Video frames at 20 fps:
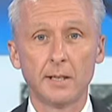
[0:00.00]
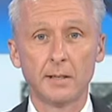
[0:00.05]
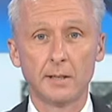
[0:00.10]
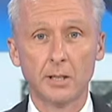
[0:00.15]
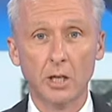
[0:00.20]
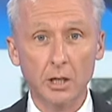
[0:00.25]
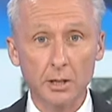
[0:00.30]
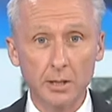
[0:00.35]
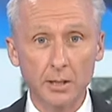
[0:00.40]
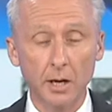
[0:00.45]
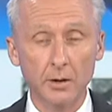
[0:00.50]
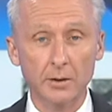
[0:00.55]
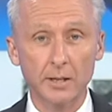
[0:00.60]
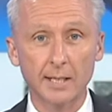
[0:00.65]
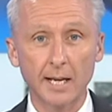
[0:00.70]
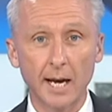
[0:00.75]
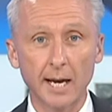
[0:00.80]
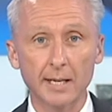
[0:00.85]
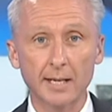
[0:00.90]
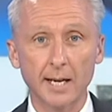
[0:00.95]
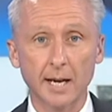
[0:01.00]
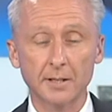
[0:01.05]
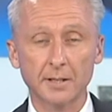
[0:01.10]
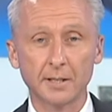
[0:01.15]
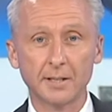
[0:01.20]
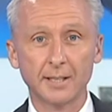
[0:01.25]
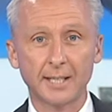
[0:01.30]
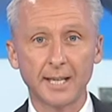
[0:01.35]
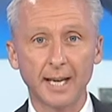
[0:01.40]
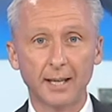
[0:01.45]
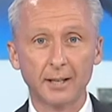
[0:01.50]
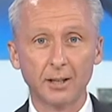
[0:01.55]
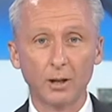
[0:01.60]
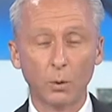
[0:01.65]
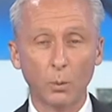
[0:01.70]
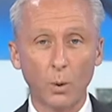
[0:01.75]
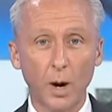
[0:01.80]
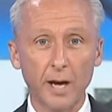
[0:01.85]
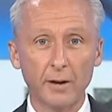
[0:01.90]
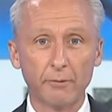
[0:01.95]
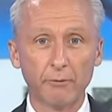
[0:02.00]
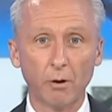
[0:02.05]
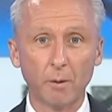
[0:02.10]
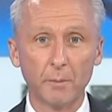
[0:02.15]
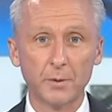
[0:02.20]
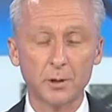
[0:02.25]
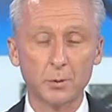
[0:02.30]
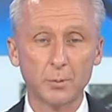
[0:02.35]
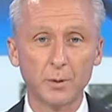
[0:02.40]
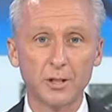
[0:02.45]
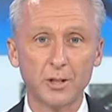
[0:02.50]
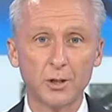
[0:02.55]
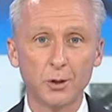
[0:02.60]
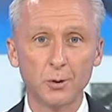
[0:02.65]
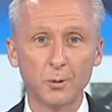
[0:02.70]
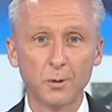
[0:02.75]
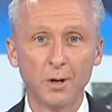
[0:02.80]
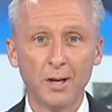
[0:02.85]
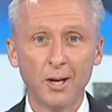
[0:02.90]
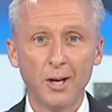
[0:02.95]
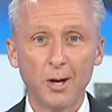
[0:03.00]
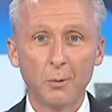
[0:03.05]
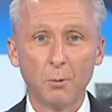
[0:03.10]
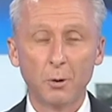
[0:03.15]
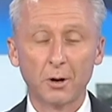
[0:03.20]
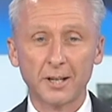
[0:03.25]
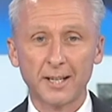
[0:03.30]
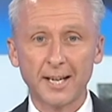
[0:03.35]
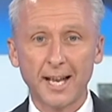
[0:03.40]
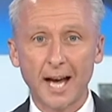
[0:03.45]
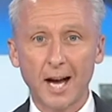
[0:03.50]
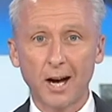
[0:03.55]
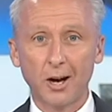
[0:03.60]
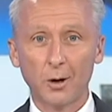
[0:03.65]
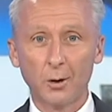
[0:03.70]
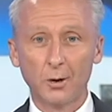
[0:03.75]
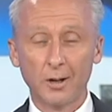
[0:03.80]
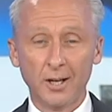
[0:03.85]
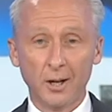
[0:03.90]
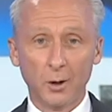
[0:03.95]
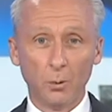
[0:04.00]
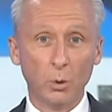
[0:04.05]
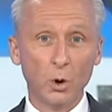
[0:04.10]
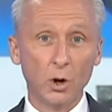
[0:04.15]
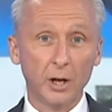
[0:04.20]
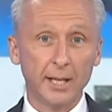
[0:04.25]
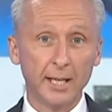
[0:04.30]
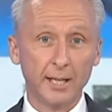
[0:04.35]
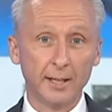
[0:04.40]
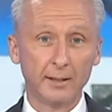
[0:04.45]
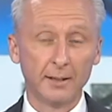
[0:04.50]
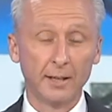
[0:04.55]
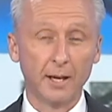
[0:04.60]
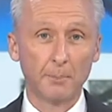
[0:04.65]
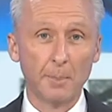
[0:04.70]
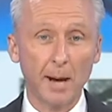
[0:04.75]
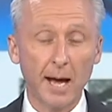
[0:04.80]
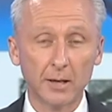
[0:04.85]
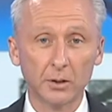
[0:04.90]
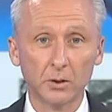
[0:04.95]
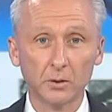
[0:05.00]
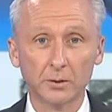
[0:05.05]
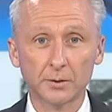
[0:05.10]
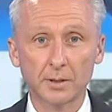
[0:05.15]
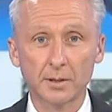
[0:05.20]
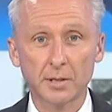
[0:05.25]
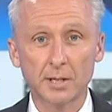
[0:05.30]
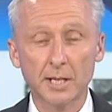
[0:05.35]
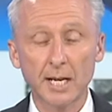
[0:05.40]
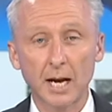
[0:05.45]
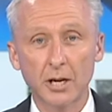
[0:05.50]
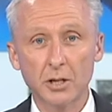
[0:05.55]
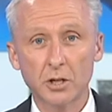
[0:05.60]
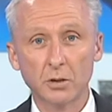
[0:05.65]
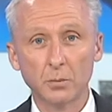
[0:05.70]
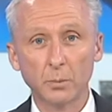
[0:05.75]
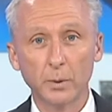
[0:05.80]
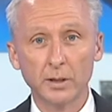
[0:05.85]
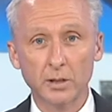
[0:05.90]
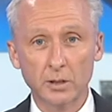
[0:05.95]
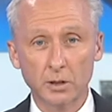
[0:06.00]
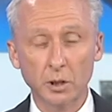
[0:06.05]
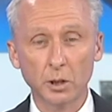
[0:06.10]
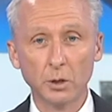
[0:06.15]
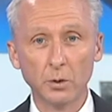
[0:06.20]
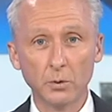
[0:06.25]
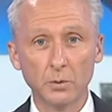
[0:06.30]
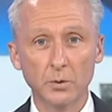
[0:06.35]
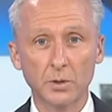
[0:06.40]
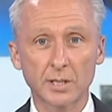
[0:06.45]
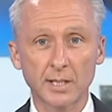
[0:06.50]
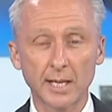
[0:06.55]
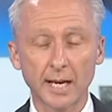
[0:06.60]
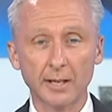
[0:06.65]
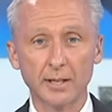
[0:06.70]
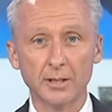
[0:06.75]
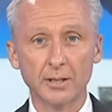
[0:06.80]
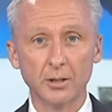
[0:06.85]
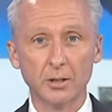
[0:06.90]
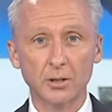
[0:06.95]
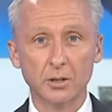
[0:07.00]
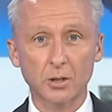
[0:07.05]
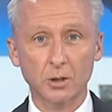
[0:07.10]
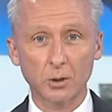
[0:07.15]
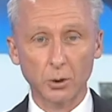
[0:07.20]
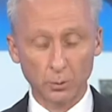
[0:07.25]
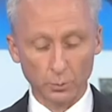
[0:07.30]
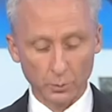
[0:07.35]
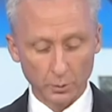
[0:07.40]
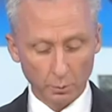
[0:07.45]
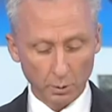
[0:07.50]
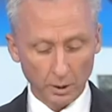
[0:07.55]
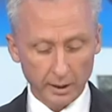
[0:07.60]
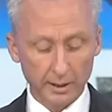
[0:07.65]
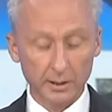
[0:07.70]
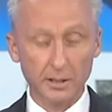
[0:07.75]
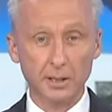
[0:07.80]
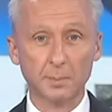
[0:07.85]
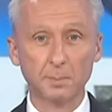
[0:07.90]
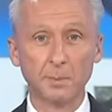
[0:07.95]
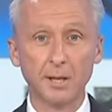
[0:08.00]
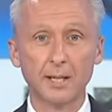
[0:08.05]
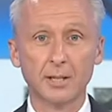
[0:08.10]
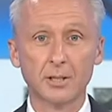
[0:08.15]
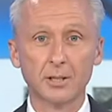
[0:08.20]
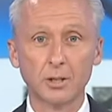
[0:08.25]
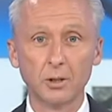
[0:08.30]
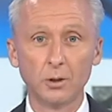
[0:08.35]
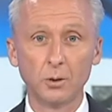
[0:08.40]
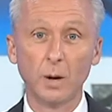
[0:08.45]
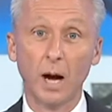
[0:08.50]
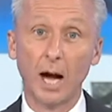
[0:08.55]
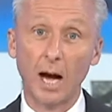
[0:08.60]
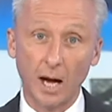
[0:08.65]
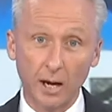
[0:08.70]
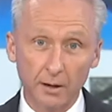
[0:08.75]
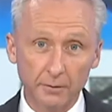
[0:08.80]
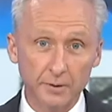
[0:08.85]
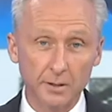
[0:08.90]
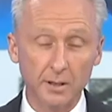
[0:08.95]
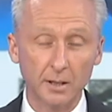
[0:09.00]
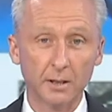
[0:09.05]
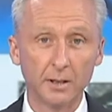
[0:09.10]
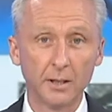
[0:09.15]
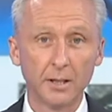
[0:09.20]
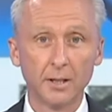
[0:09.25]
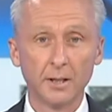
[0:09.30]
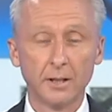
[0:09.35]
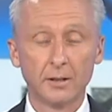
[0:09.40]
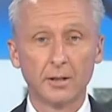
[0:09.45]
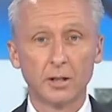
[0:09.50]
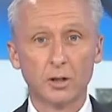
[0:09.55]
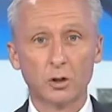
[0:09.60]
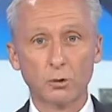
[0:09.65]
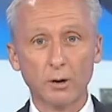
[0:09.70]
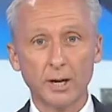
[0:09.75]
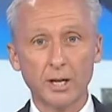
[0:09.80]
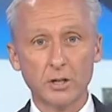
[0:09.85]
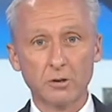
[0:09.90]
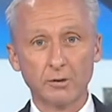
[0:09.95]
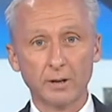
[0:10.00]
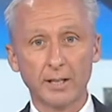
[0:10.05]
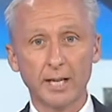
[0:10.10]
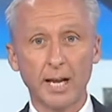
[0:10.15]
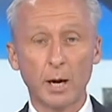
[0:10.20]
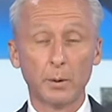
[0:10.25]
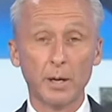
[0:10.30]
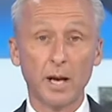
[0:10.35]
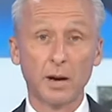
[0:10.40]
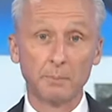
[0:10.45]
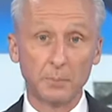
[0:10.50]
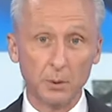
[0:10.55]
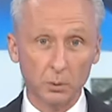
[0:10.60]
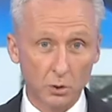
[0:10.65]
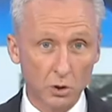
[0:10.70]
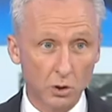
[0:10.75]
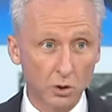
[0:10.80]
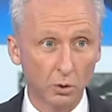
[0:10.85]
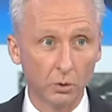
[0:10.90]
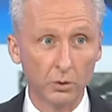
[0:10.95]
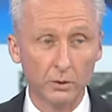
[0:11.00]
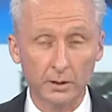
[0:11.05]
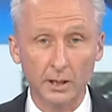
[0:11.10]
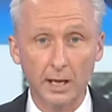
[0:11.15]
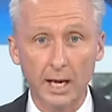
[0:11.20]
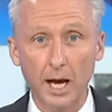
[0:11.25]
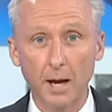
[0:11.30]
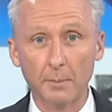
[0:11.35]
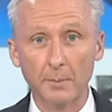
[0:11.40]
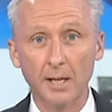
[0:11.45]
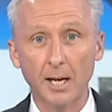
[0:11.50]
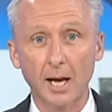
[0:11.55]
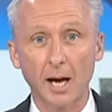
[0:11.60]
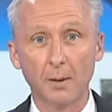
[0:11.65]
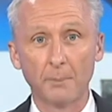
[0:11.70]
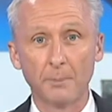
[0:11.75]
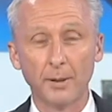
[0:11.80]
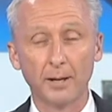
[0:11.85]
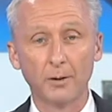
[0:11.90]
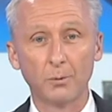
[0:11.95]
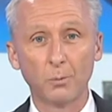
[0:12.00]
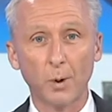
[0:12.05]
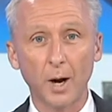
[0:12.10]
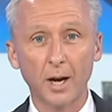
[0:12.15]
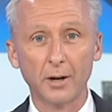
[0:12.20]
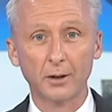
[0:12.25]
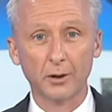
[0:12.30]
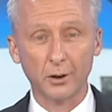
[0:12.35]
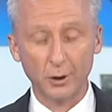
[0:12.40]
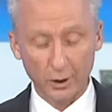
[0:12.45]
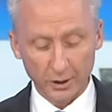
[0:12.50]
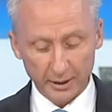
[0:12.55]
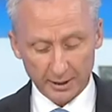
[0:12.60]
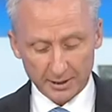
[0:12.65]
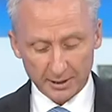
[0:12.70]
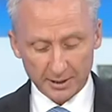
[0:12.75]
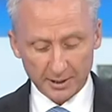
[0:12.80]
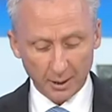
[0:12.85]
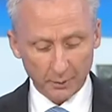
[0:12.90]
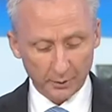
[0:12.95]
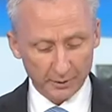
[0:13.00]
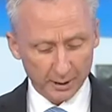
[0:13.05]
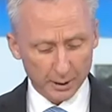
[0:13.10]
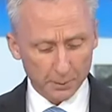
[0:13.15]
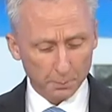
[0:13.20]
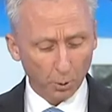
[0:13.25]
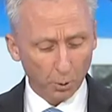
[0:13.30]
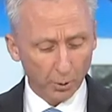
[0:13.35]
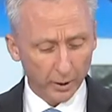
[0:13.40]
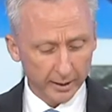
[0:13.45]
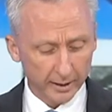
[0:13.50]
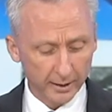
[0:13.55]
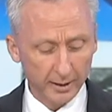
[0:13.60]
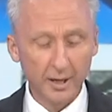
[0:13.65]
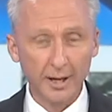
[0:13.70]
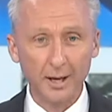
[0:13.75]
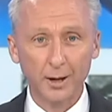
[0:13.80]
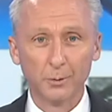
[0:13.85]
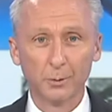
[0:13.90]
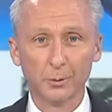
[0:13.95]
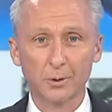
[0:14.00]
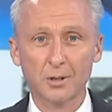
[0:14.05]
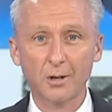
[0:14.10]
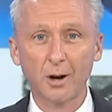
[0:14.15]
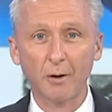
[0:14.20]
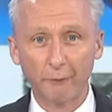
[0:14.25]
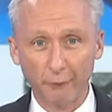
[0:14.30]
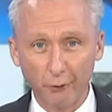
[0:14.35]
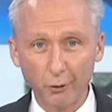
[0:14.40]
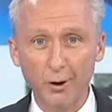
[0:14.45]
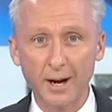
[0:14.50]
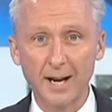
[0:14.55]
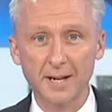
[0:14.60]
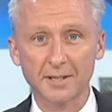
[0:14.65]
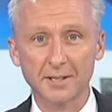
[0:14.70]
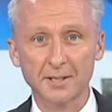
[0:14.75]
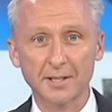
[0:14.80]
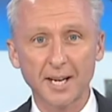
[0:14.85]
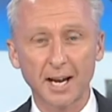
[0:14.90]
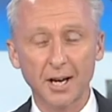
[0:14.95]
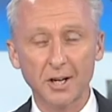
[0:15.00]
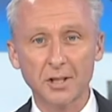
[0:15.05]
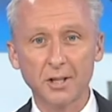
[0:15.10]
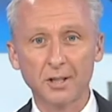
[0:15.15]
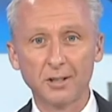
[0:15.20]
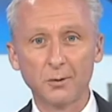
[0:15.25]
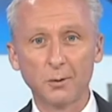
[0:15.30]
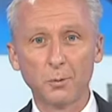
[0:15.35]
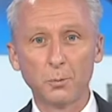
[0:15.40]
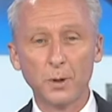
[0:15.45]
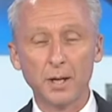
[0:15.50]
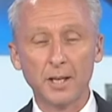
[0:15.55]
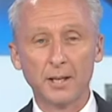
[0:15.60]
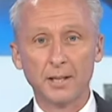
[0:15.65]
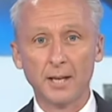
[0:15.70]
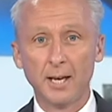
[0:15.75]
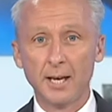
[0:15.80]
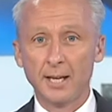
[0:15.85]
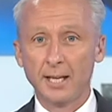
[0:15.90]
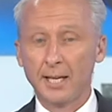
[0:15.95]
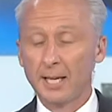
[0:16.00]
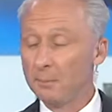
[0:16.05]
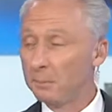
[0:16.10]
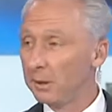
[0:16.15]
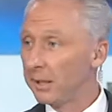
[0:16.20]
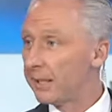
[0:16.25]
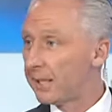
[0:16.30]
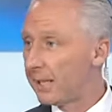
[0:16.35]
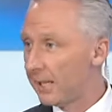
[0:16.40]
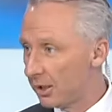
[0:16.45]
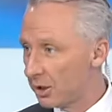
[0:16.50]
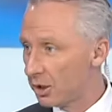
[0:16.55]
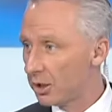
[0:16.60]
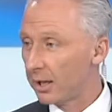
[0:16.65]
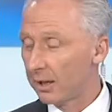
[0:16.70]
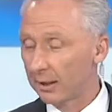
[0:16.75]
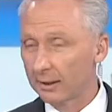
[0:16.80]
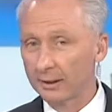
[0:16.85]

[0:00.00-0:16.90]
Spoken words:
just so the day doesn't get away from us, we do want to now work in a panel discussion with two senators who we were going to speak to after the Treasurer. Now we have Bill Shorten coming up at 1:30. So at this point, we'll stop for our discussion with Kimberley Kitching,